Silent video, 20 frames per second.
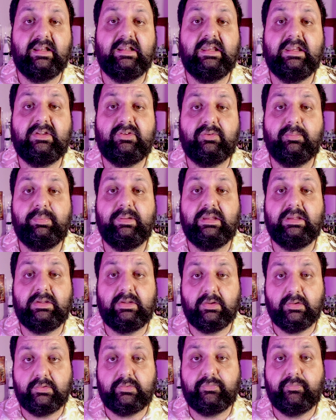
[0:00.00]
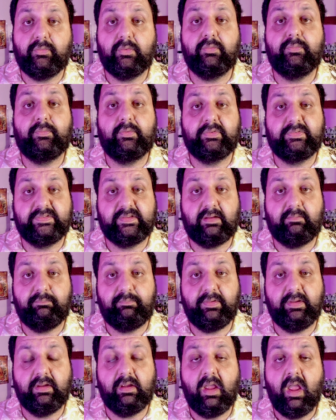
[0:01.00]
need to be useful for
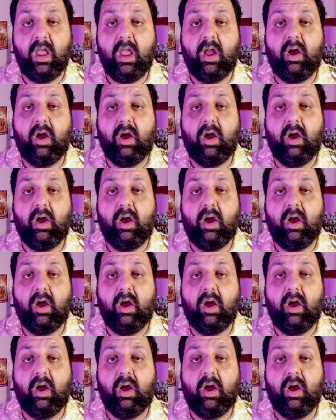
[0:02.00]
something,